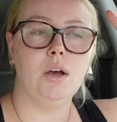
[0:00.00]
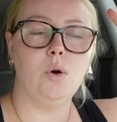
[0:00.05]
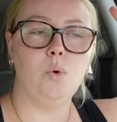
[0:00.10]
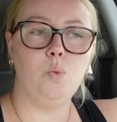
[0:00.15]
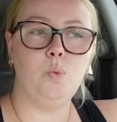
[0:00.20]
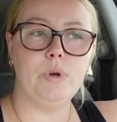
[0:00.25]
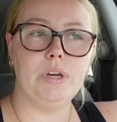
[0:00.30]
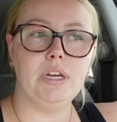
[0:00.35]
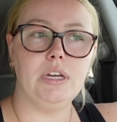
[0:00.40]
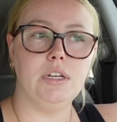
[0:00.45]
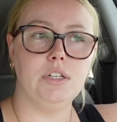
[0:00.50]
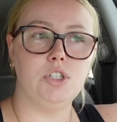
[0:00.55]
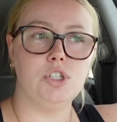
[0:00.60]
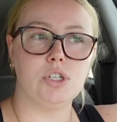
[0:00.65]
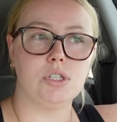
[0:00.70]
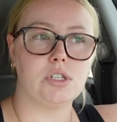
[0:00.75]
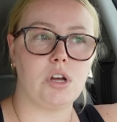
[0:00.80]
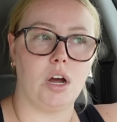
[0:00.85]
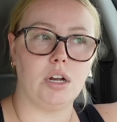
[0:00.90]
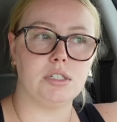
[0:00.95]
we
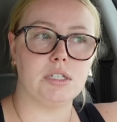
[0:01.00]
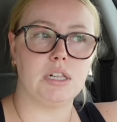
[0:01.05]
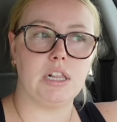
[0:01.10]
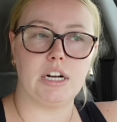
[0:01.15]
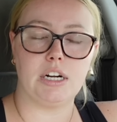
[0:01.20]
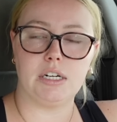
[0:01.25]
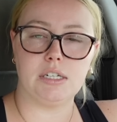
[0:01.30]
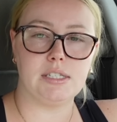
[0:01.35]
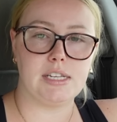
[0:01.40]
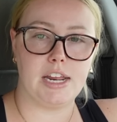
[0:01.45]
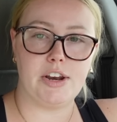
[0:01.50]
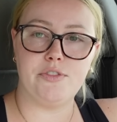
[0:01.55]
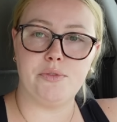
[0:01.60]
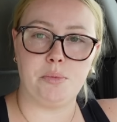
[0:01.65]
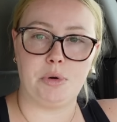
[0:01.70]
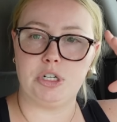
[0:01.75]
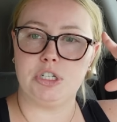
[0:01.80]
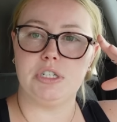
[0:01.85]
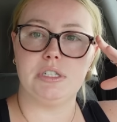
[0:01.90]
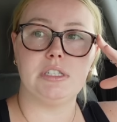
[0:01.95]
just got declared a state of
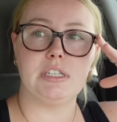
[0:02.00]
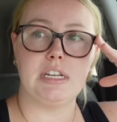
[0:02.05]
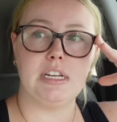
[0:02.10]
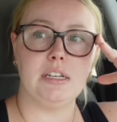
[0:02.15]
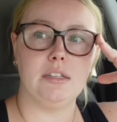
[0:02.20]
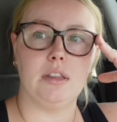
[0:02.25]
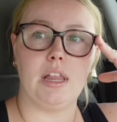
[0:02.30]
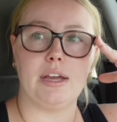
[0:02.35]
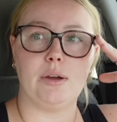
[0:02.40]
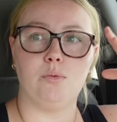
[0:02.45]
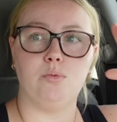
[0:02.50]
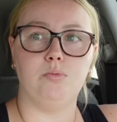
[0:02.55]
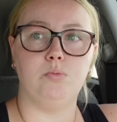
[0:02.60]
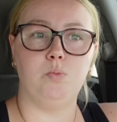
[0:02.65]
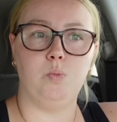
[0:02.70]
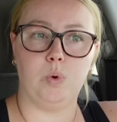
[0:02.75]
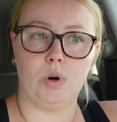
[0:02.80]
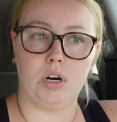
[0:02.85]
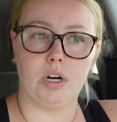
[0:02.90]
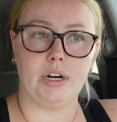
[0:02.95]
emergency. Like,
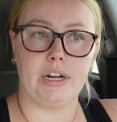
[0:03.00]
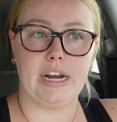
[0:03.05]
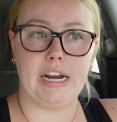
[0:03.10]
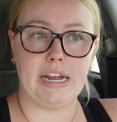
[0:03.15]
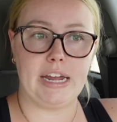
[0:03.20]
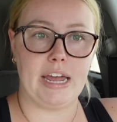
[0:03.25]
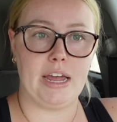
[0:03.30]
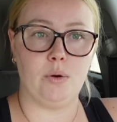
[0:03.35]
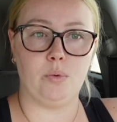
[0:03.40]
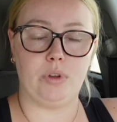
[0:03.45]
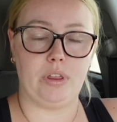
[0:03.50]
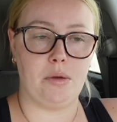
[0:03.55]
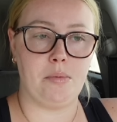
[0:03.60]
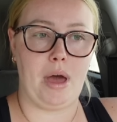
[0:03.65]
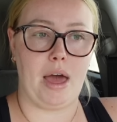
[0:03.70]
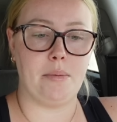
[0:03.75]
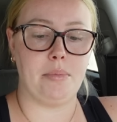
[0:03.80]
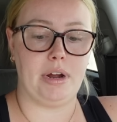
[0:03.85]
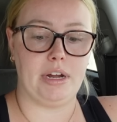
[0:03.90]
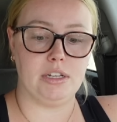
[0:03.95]
we're getting hit really
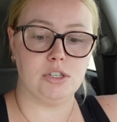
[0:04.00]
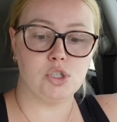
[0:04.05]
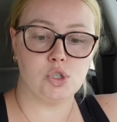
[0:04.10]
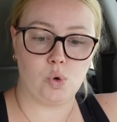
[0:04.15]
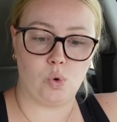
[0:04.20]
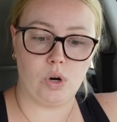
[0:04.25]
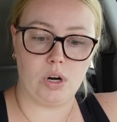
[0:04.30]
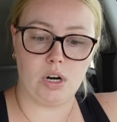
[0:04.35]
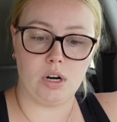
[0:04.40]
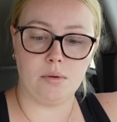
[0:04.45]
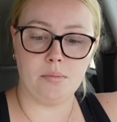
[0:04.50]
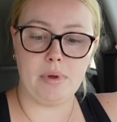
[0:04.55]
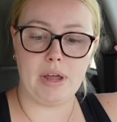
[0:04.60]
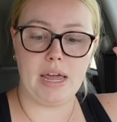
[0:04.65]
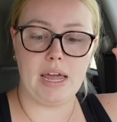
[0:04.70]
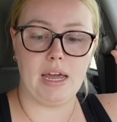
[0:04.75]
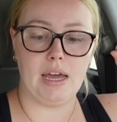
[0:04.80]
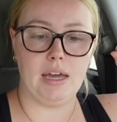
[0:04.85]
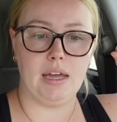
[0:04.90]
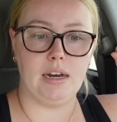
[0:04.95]
bad by a storm
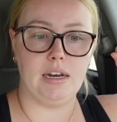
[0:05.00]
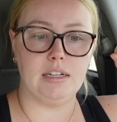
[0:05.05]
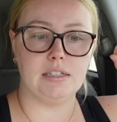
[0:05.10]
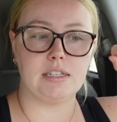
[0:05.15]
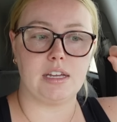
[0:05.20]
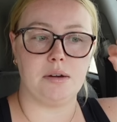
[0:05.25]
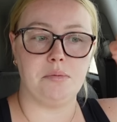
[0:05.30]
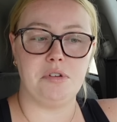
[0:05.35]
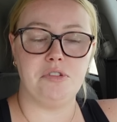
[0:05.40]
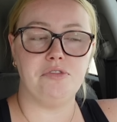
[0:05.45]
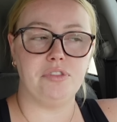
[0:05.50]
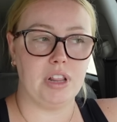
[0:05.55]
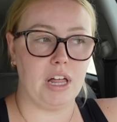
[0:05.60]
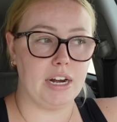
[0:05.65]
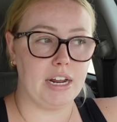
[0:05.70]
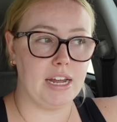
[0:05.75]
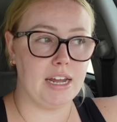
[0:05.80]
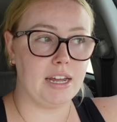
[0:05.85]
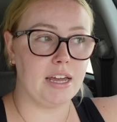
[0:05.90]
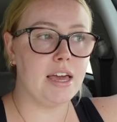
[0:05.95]
and it's gonna be
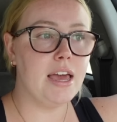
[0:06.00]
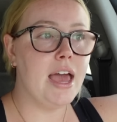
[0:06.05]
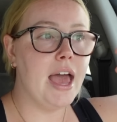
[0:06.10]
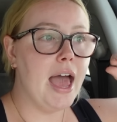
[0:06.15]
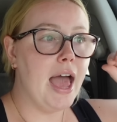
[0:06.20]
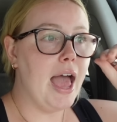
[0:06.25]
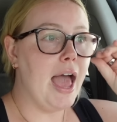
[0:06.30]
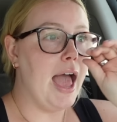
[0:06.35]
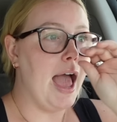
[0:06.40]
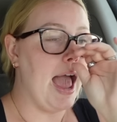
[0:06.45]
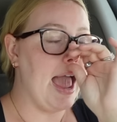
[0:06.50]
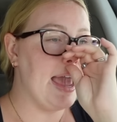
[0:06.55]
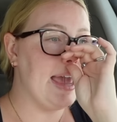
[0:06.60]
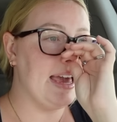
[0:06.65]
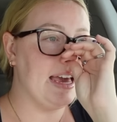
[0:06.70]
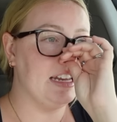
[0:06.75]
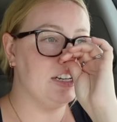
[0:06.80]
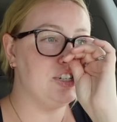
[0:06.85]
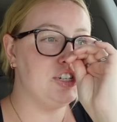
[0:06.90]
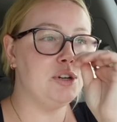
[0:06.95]
flooding
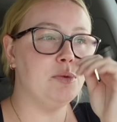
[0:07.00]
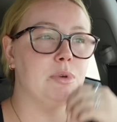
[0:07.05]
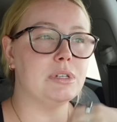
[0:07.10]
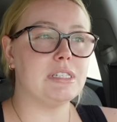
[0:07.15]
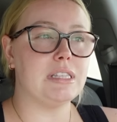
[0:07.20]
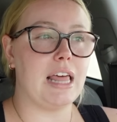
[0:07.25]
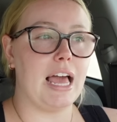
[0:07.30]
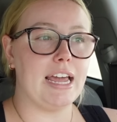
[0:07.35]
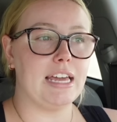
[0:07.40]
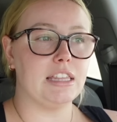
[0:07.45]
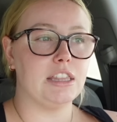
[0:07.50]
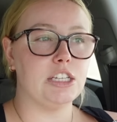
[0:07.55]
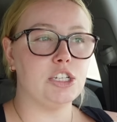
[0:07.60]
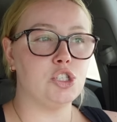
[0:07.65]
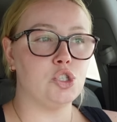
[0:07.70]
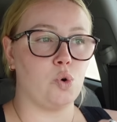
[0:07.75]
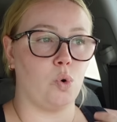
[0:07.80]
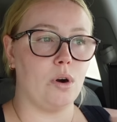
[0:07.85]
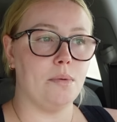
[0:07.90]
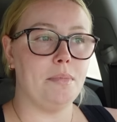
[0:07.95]
and she was like, the
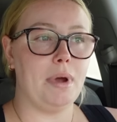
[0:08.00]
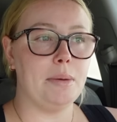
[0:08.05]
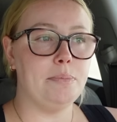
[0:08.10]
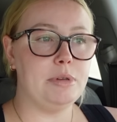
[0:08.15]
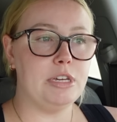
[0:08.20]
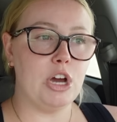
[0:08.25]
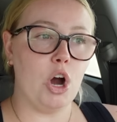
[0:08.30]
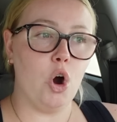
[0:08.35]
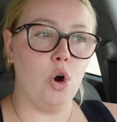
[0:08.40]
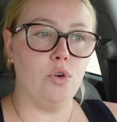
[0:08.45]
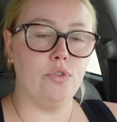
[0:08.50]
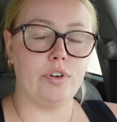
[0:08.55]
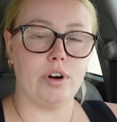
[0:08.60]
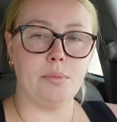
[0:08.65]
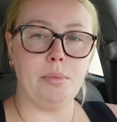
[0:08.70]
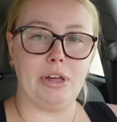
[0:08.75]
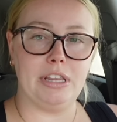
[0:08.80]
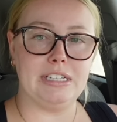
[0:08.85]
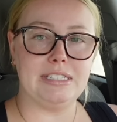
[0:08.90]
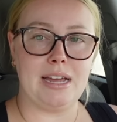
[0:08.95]
storm might be
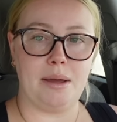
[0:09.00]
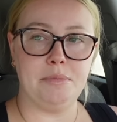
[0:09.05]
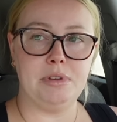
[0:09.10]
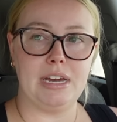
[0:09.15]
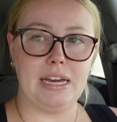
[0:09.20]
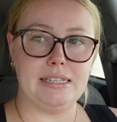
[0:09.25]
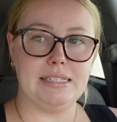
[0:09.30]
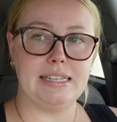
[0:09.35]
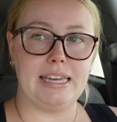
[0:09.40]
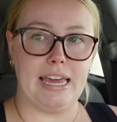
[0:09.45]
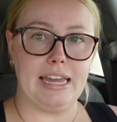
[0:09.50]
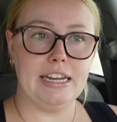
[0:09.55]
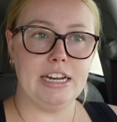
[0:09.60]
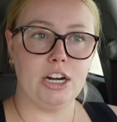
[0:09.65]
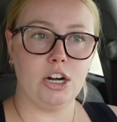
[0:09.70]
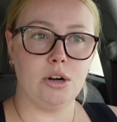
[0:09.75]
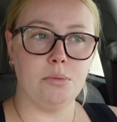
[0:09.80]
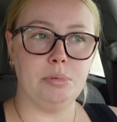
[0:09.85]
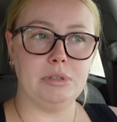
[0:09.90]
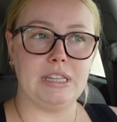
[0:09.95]
over by the time you guys get
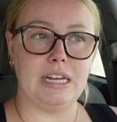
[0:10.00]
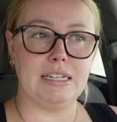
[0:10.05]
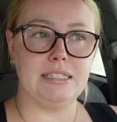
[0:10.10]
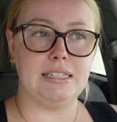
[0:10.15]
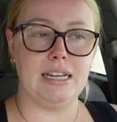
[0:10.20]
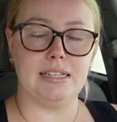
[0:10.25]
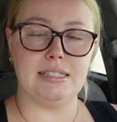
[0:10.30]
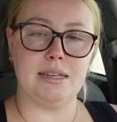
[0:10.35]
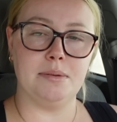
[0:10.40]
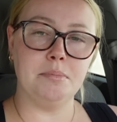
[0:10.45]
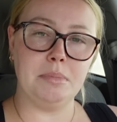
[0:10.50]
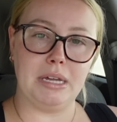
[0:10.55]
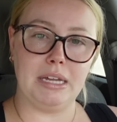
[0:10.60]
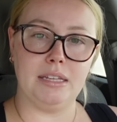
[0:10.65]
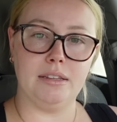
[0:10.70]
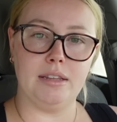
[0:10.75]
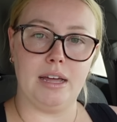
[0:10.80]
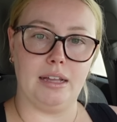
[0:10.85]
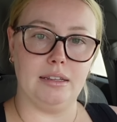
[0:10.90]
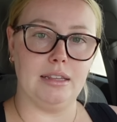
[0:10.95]
here, but that doesn't
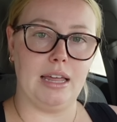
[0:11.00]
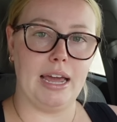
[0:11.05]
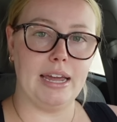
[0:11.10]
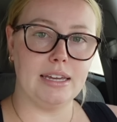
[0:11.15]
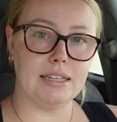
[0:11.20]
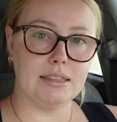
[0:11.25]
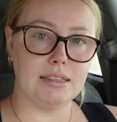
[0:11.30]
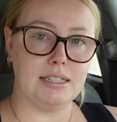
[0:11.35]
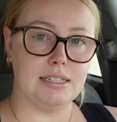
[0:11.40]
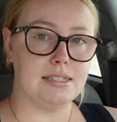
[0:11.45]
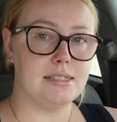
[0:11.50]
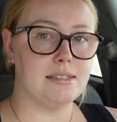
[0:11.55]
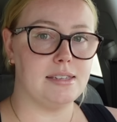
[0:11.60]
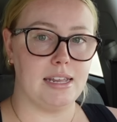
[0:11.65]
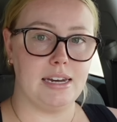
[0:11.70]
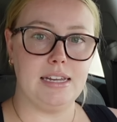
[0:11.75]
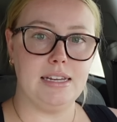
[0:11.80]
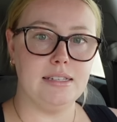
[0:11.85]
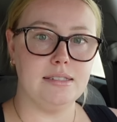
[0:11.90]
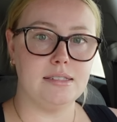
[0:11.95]
mean that like the
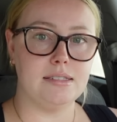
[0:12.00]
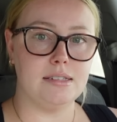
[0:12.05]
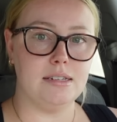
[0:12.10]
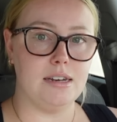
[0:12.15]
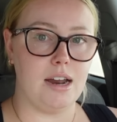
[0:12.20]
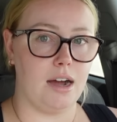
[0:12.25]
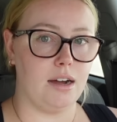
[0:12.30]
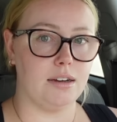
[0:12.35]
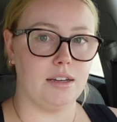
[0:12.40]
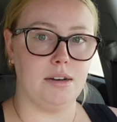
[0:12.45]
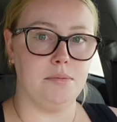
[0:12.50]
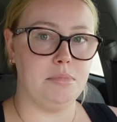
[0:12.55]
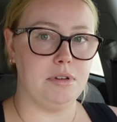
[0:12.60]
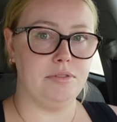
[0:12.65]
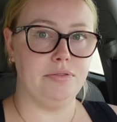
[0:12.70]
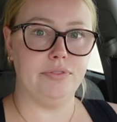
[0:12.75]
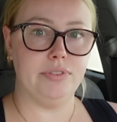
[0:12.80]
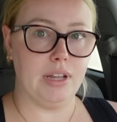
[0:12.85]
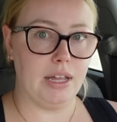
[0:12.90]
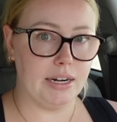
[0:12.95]
city's not gonna be
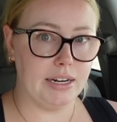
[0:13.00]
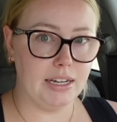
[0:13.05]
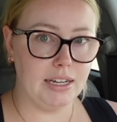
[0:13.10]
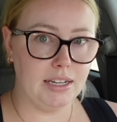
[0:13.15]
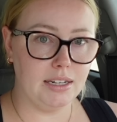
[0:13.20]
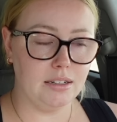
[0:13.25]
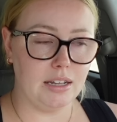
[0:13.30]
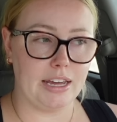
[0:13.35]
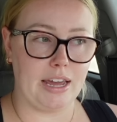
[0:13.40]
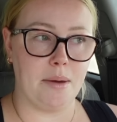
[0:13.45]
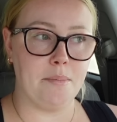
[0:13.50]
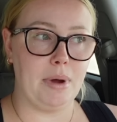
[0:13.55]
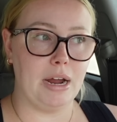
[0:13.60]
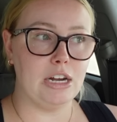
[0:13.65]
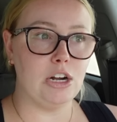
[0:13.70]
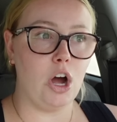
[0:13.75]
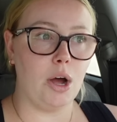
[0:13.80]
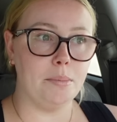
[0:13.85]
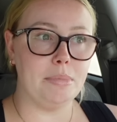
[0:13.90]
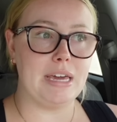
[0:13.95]
flooded. Like it
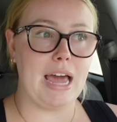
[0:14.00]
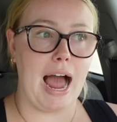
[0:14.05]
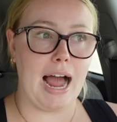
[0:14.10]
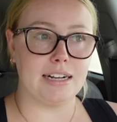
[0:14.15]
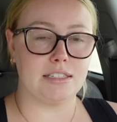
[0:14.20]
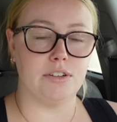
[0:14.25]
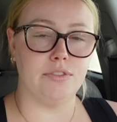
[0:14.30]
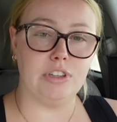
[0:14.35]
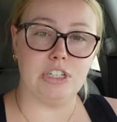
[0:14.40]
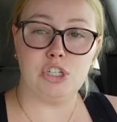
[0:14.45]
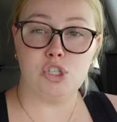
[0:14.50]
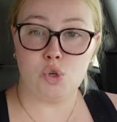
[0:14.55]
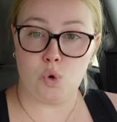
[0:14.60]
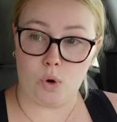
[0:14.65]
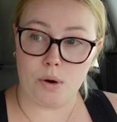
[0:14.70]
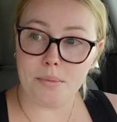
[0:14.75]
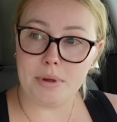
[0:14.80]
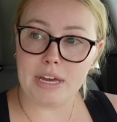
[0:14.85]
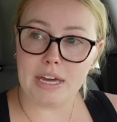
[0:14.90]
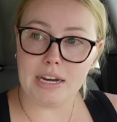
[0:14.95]
might not be actively
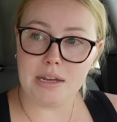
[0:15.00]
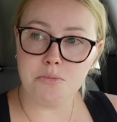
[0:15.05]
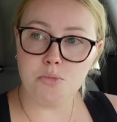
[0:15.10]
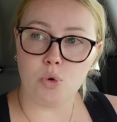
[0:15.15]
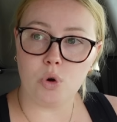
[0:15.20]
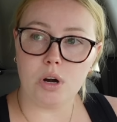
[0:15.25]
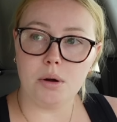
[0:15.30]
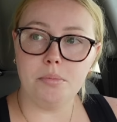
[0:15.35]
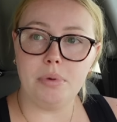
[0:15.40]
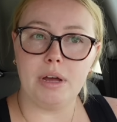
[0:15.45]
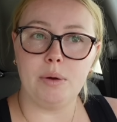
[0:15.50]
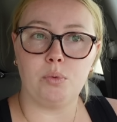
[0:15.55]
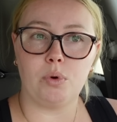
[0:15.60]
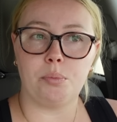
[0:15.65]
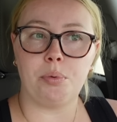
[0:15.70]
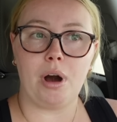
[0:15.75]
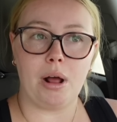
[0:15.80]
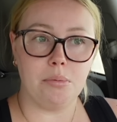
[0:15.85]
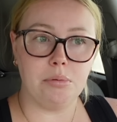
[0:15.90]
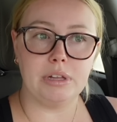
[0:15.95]
storming anymore, but we're
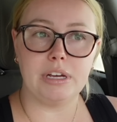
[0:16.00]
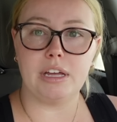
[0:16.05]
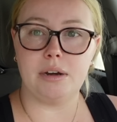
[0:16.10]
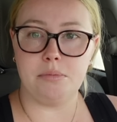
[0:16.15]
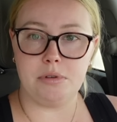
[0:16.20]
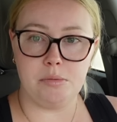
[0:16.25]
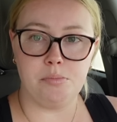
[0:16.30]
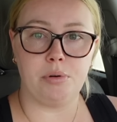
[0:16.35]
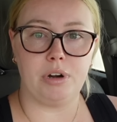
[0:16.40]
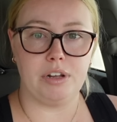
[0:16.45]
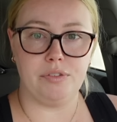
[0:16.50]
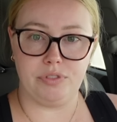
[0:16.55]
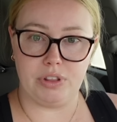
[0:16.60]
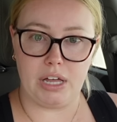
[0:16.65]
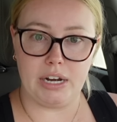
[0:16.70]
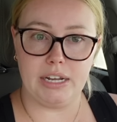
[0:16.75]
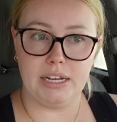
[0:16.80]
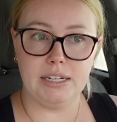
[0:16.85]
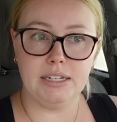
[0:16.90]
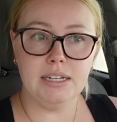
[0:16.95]
probably gonna be pretty
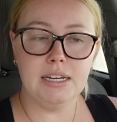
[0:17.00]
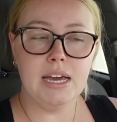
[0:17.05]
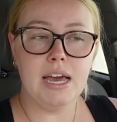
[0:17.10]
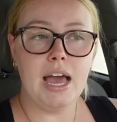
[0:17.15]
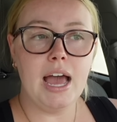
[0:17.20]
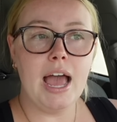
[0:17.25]
flooded.